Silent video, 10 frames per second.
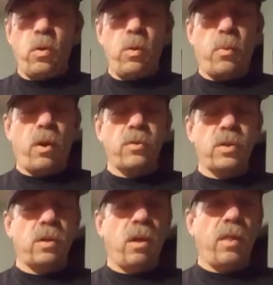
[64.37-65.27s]
Warrior
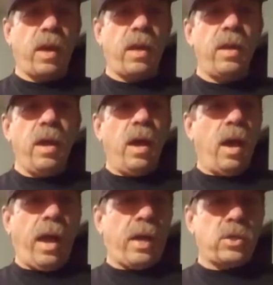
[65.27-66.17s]
Project, all that.
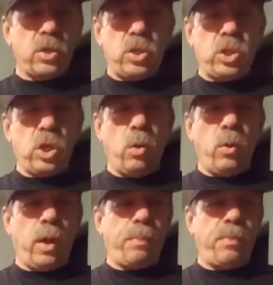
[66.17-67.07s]
I actually
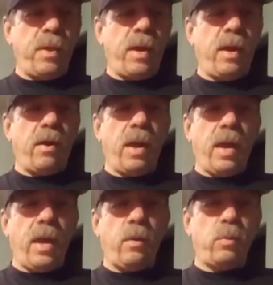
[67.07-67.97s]
showed up there
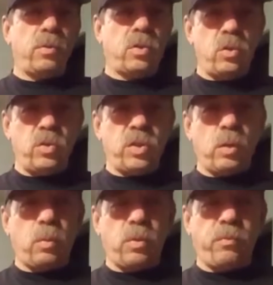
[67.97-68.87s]
and was too
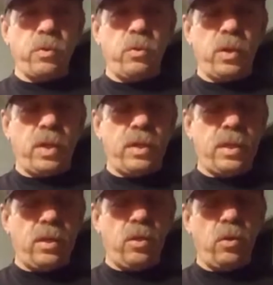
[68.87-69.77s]
sick with the flu to
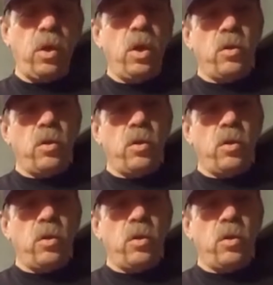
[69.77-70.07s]
continue.